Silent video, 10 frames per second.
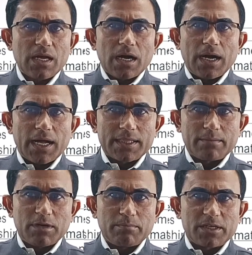all the
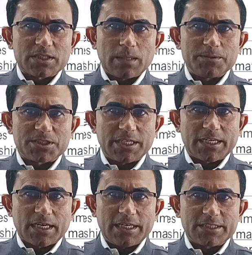members of
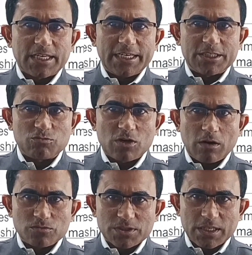state legislative
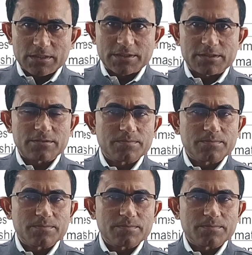councils.